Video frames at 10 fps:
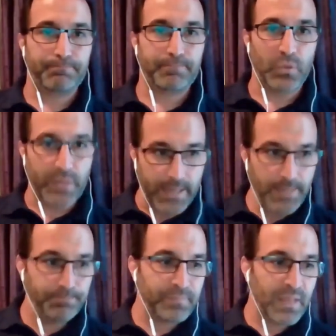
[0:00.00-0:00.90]
Okay.
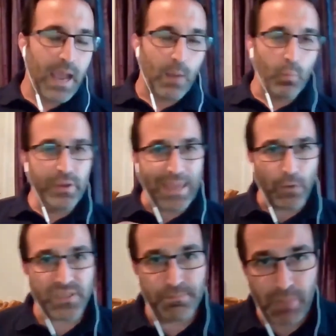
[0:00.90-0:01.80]
And we go
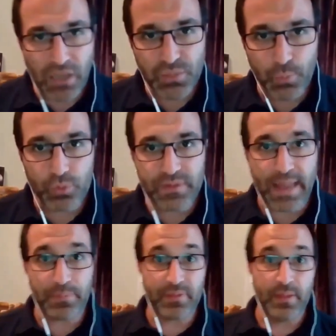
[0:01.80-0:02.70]
into much more
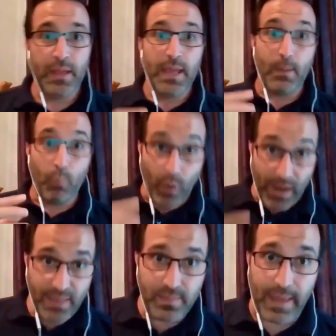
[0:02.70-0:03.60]
depth
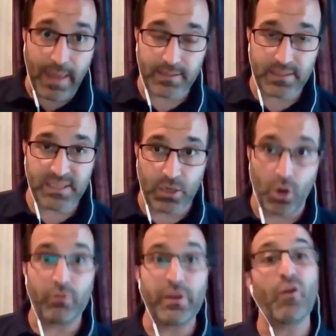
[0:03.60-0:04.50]
in that
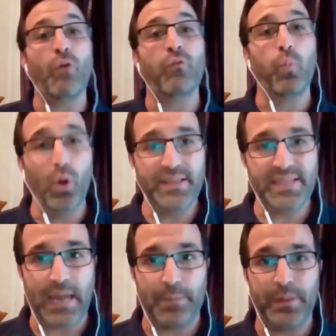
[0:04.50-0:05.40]
scenario of what is
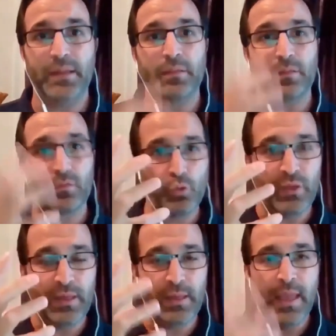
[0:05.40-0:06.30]
happening through
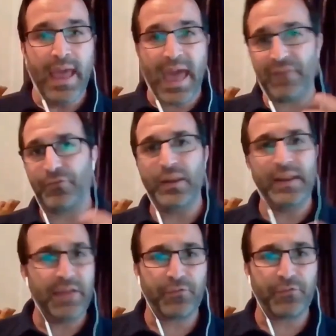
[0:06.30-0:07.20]
the afferent and
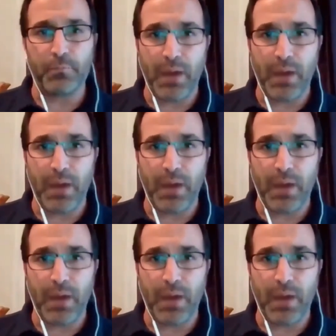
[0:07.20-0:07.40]
efferent